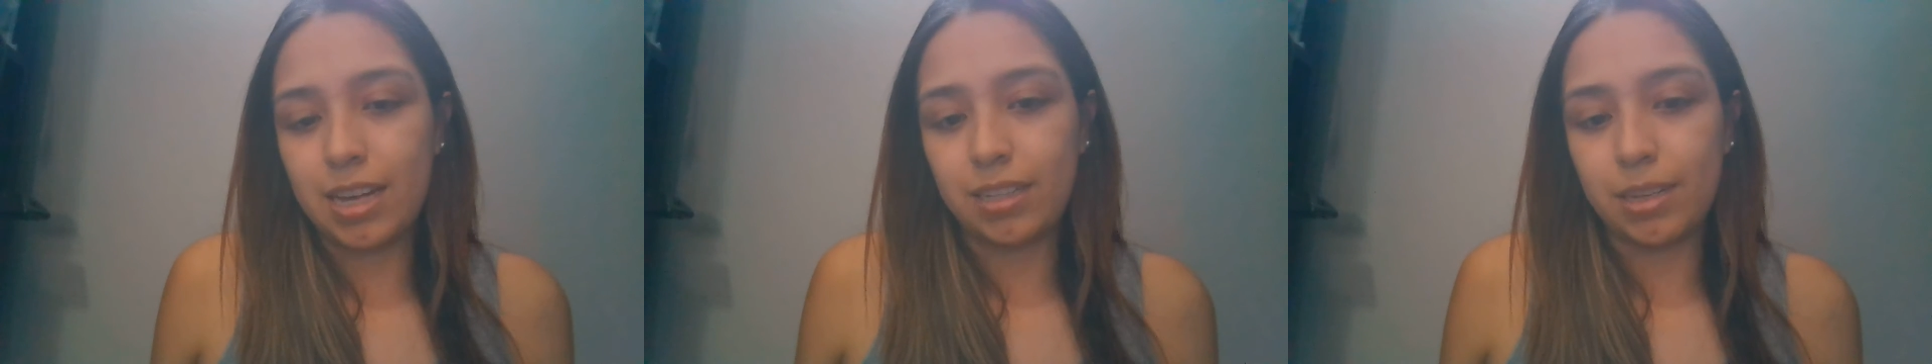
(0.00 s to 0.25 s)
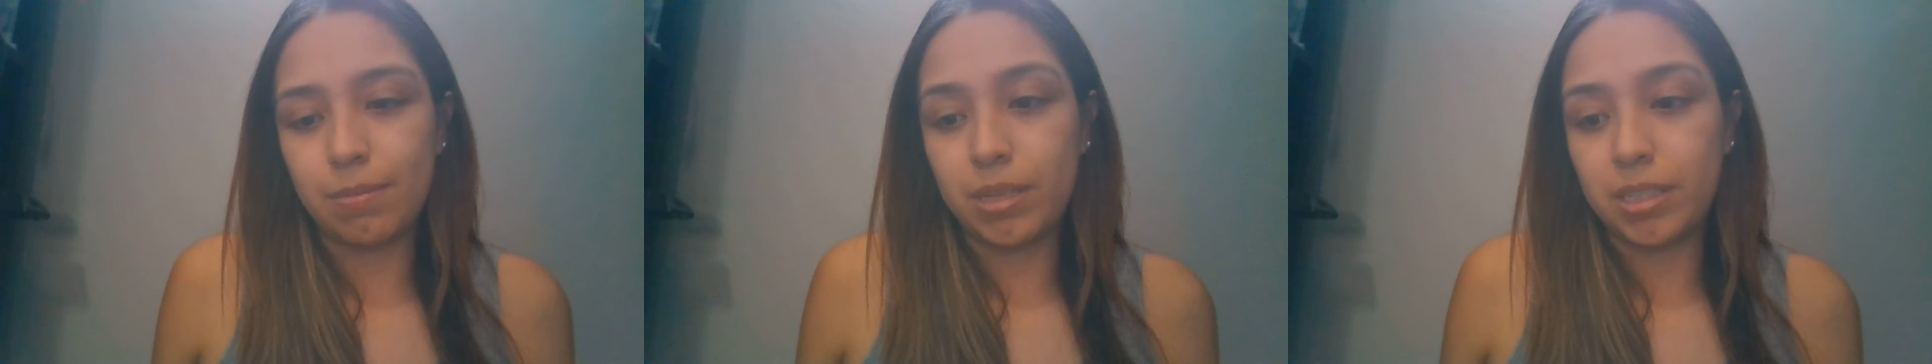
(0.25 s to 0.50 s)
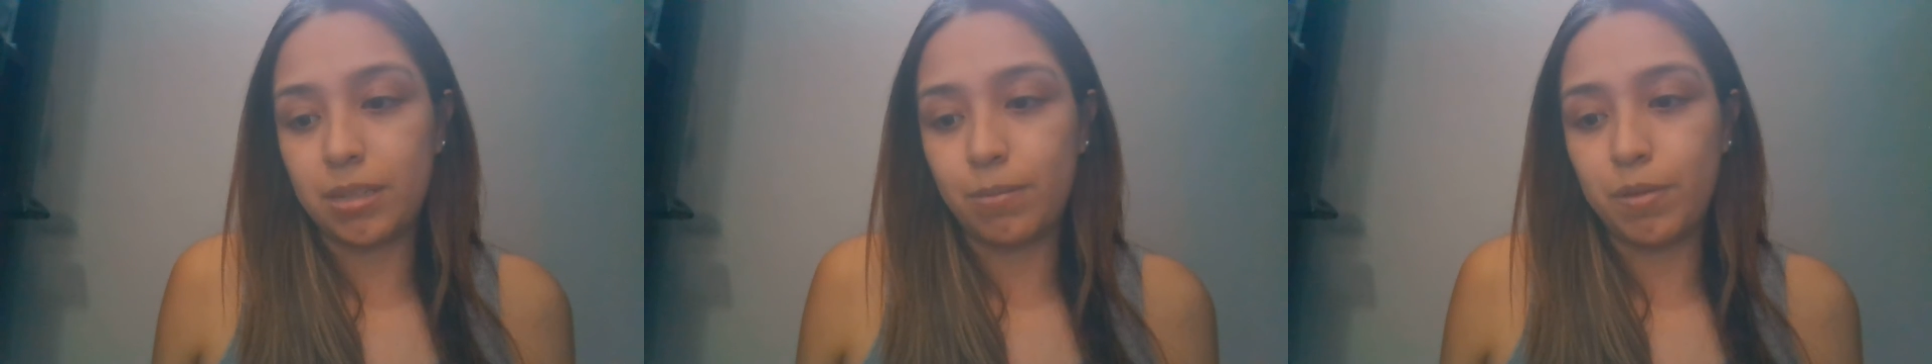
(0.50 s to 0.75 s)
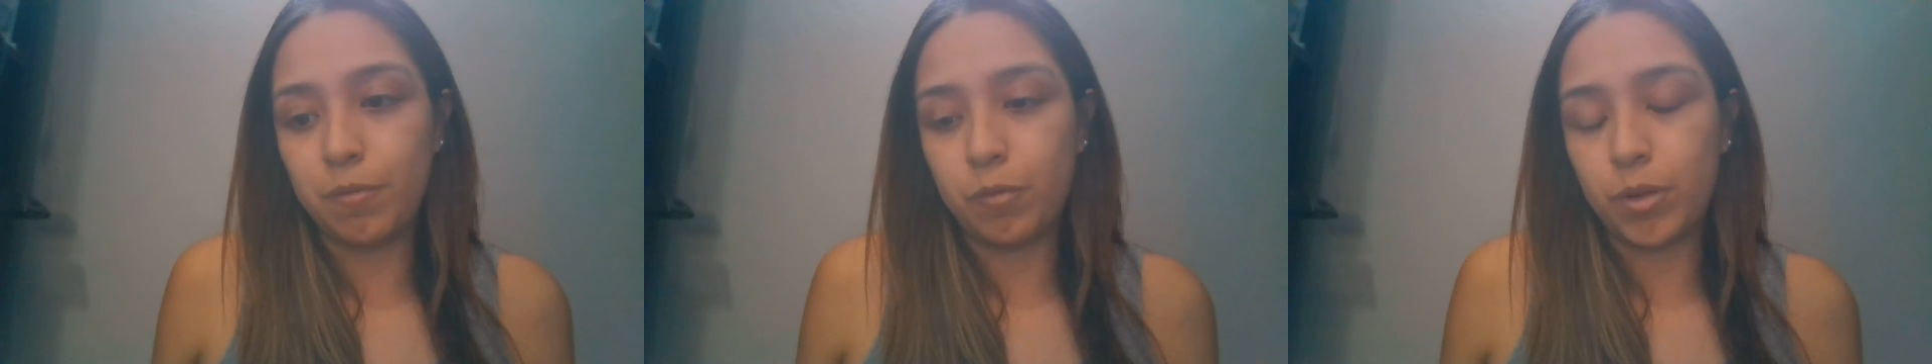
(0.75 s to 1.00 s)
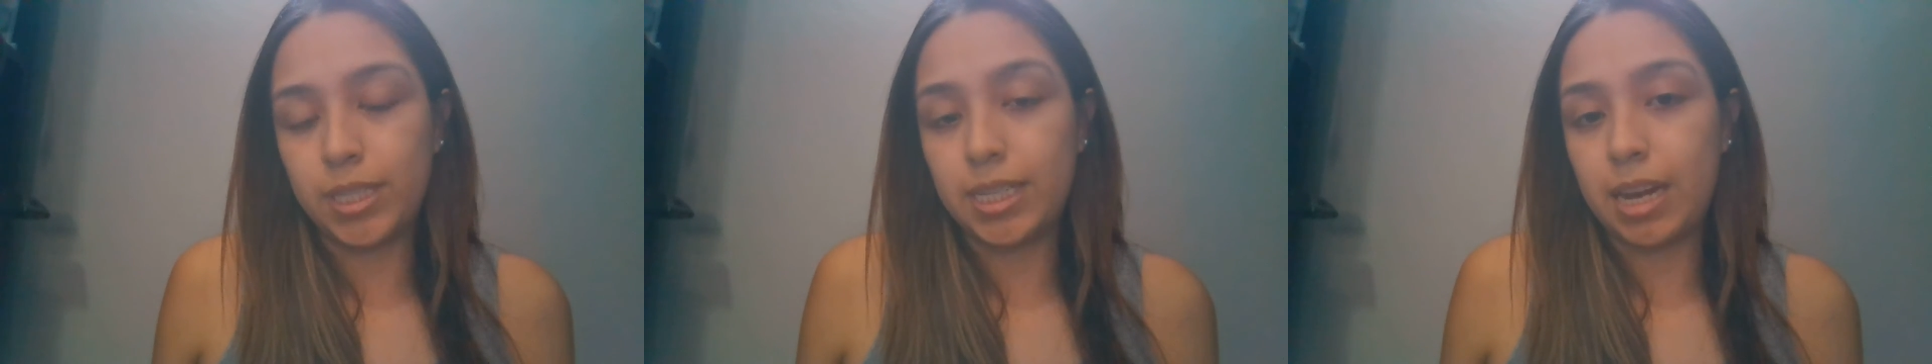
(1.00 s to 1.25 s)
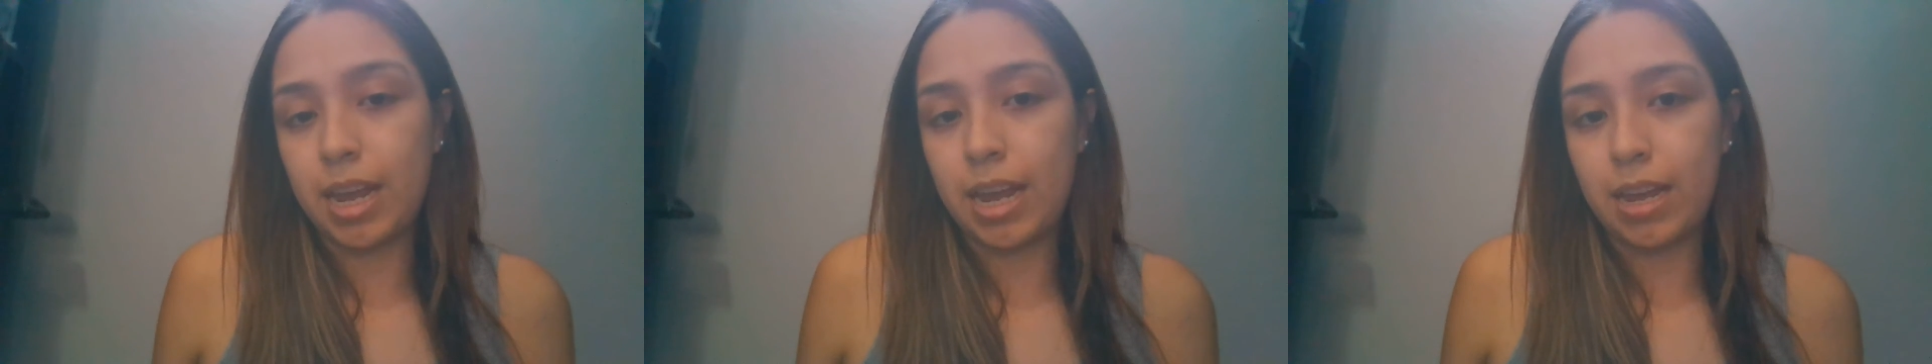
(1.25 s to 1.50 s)
as I mentioned before,
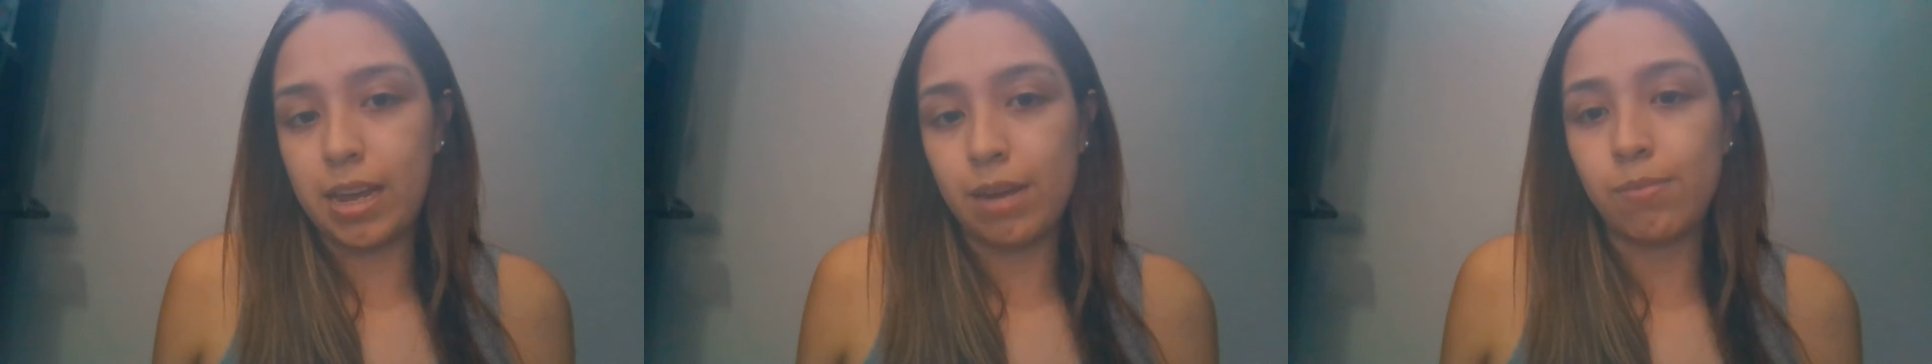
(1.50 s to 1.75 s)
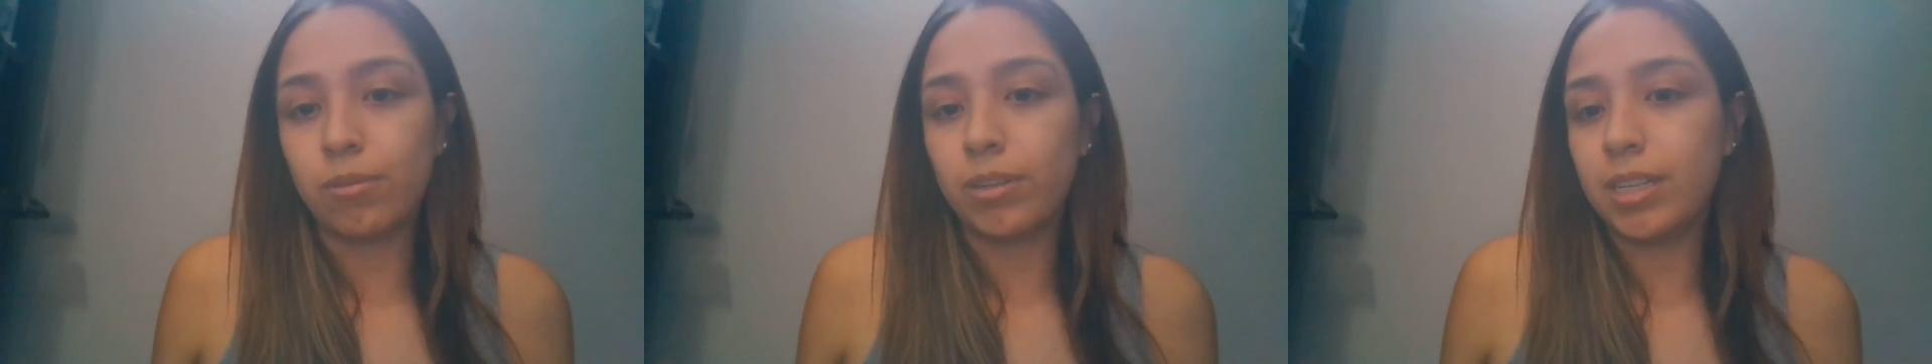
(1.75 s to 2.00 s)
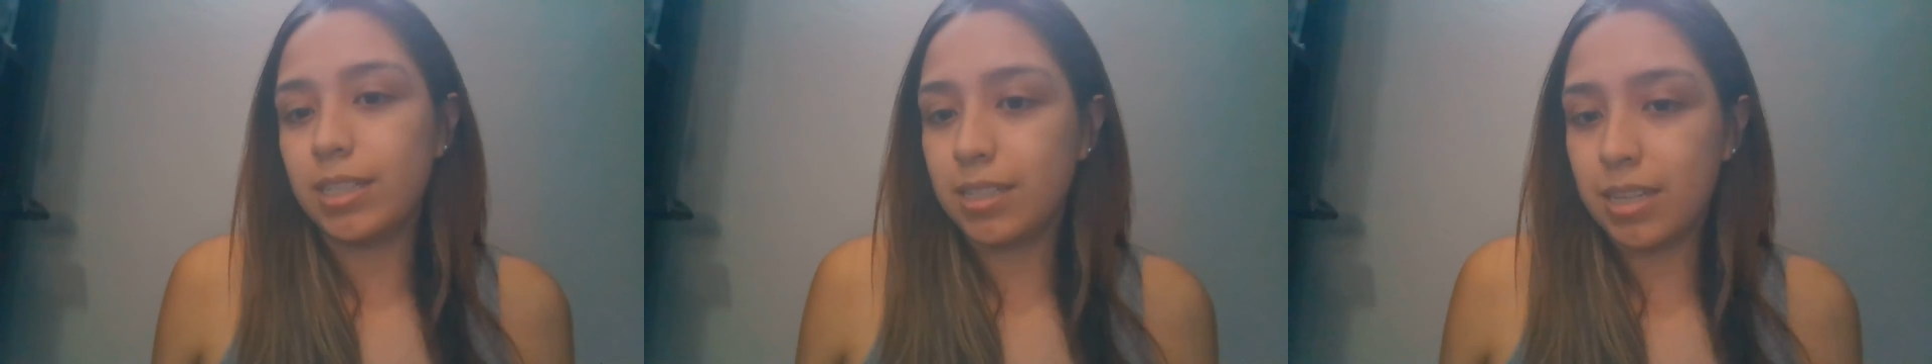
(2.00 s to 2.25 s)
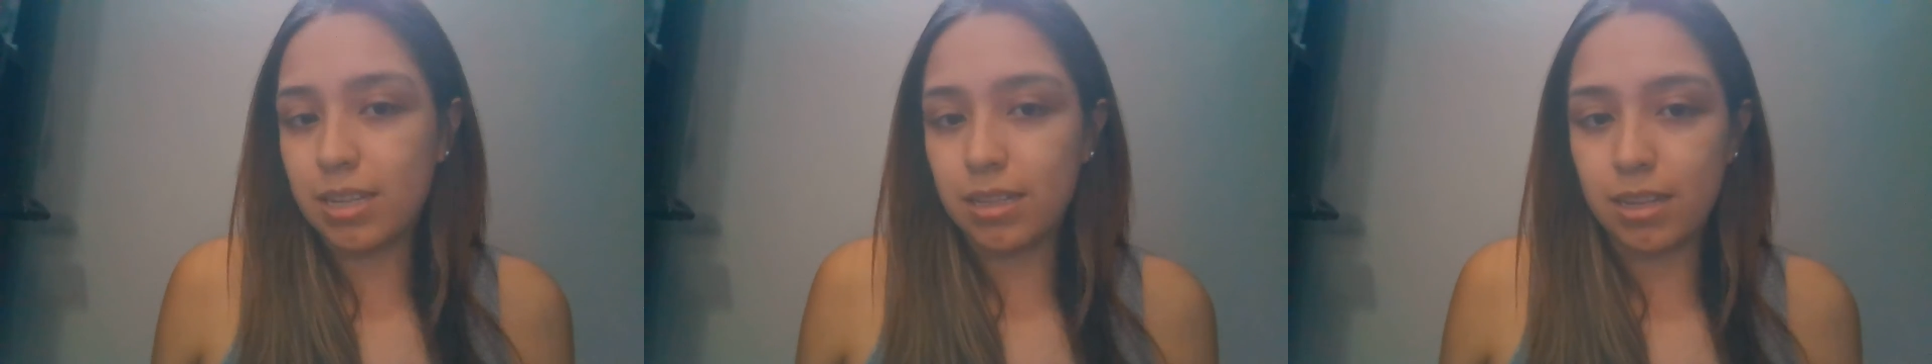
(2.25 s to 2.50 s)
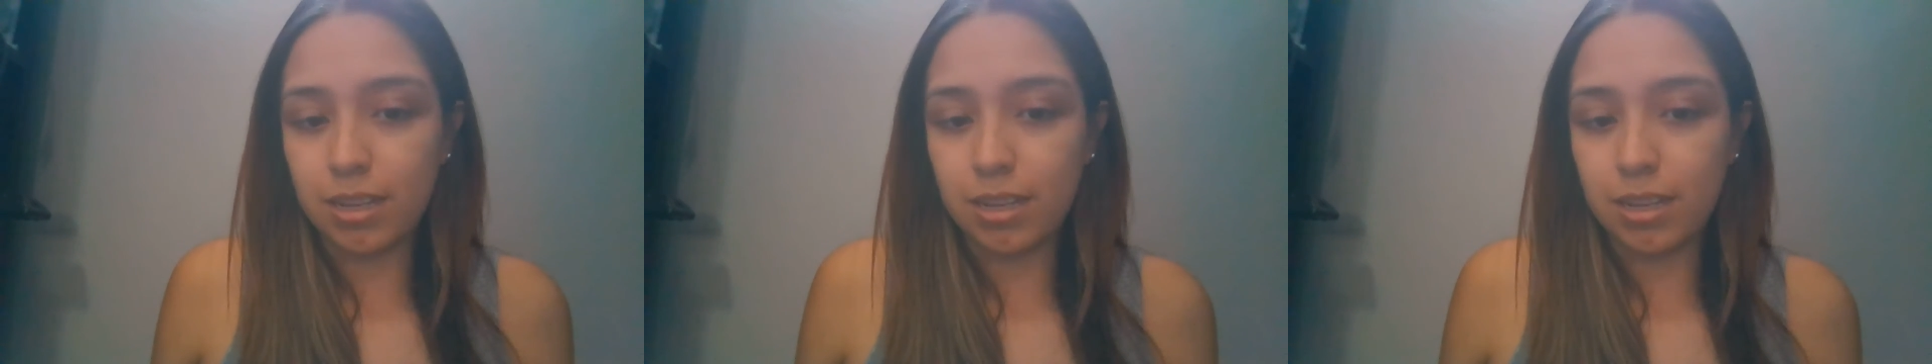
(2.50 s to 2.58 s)
today, April 19th,